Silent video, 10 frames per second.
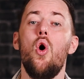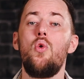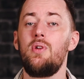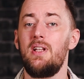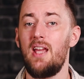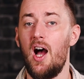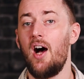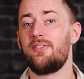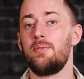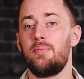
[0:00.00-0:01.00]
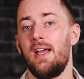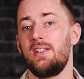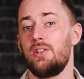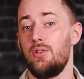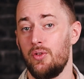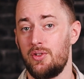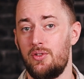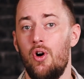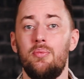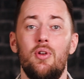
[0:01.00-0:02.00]
only after placing your
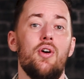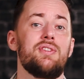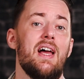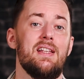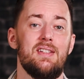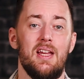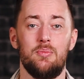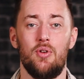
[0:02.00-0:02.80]
stop loss and take